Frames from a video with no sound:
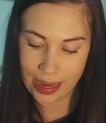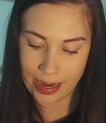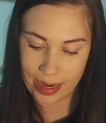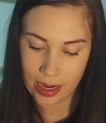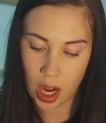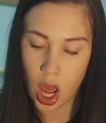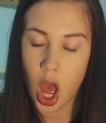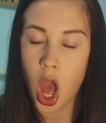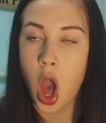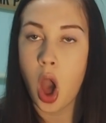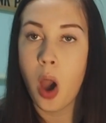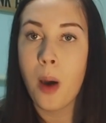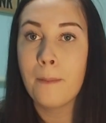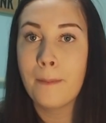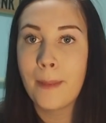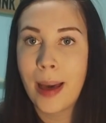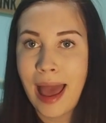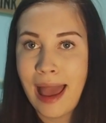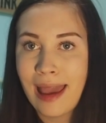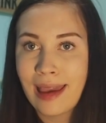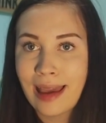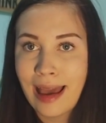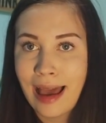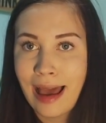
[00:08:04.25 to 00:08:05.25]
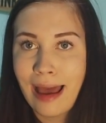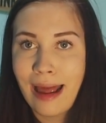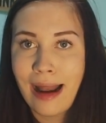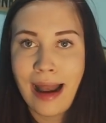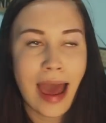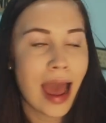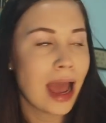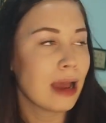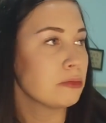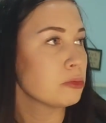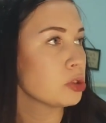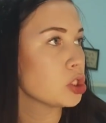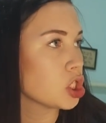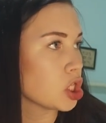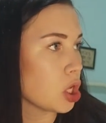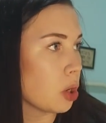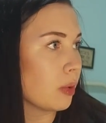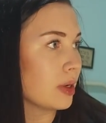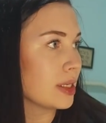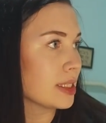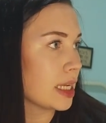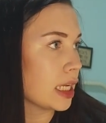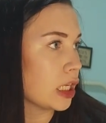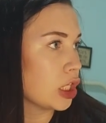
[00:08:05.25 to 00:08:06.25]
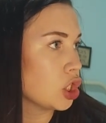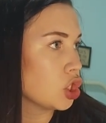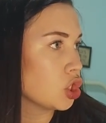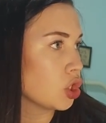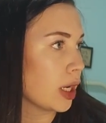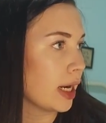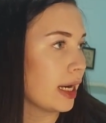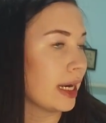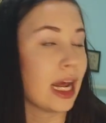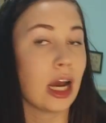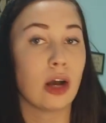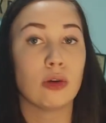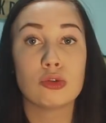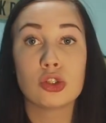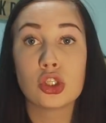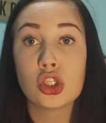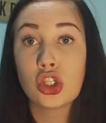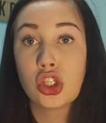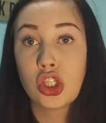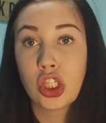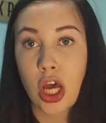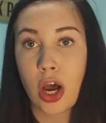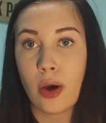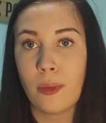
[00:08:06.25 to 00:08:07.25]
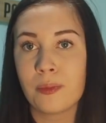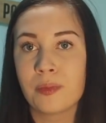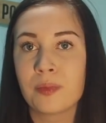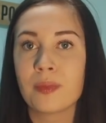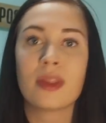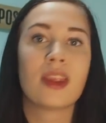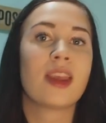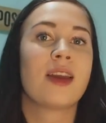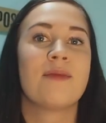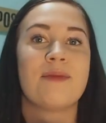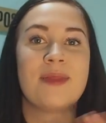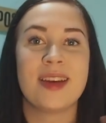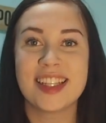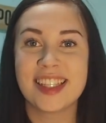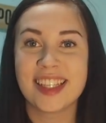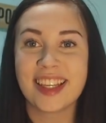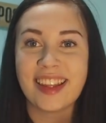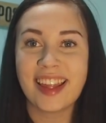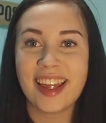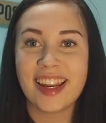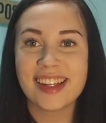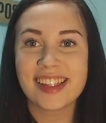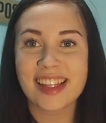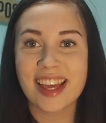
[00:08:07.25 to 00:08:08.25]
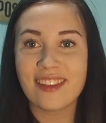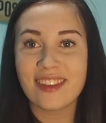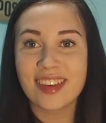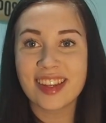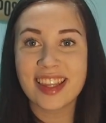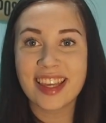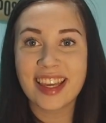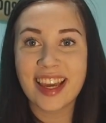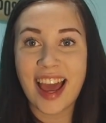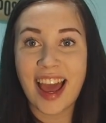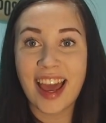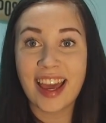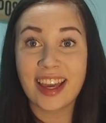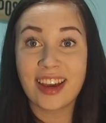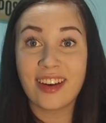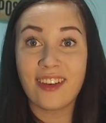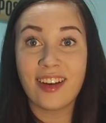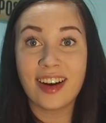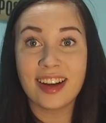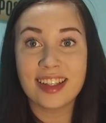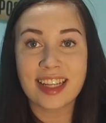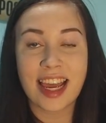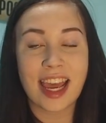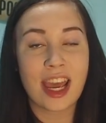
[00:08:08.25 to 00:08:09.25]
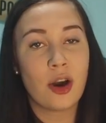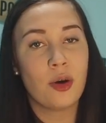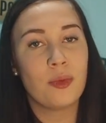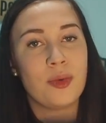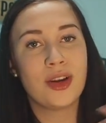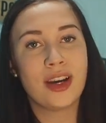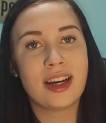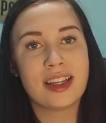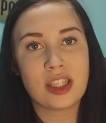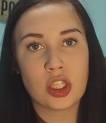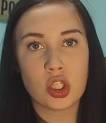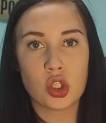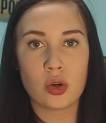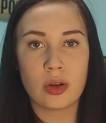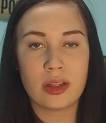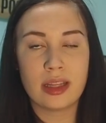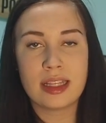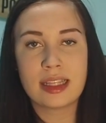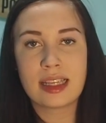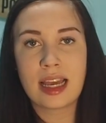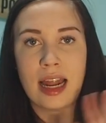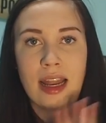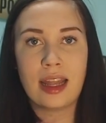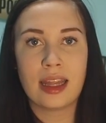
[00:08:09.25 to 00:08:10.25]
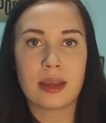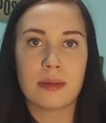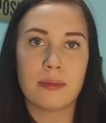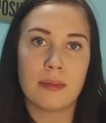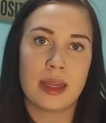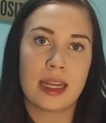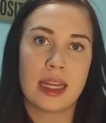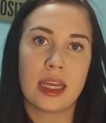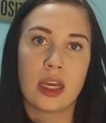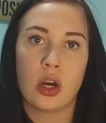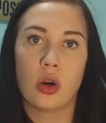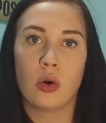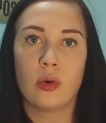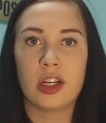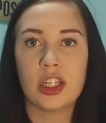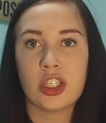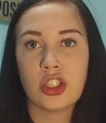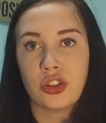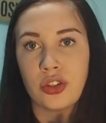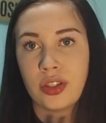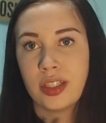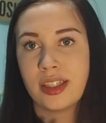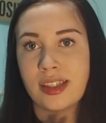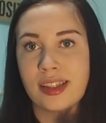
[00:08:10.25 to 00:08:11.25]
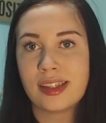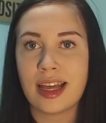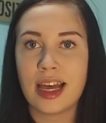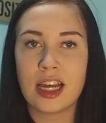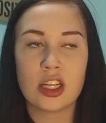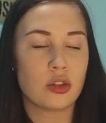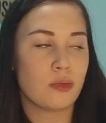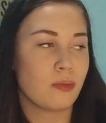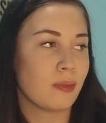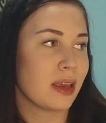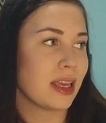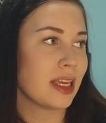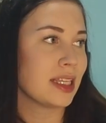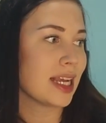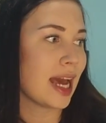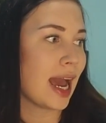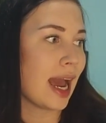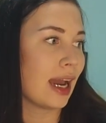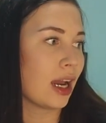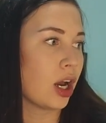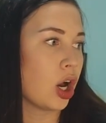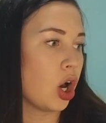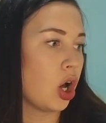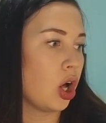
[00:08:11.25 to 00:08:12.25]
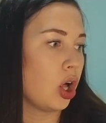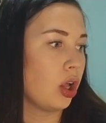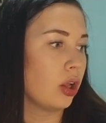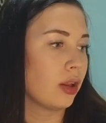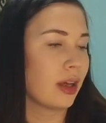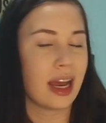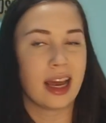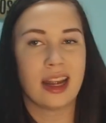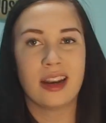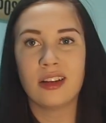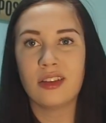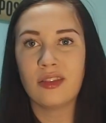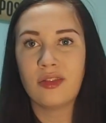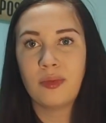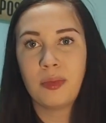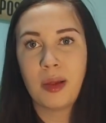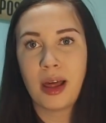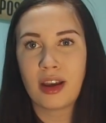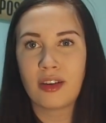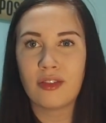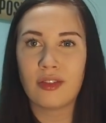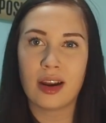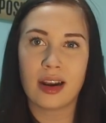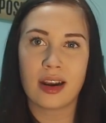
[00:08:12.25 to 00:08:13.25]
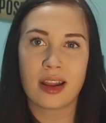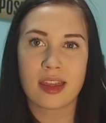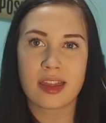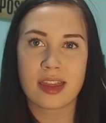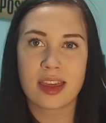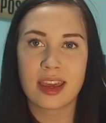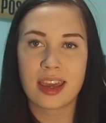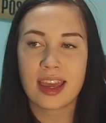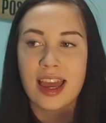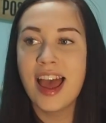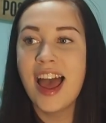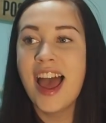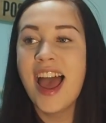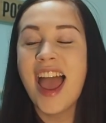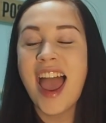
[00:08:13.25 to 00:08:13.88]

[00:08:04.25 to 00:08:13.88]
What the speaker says: and I'm so excited to try it out. So basically that is everything I got. I hope you guys enjoyed this kind of like mini equestrian slash mini tack haul kind of Black Friday thing.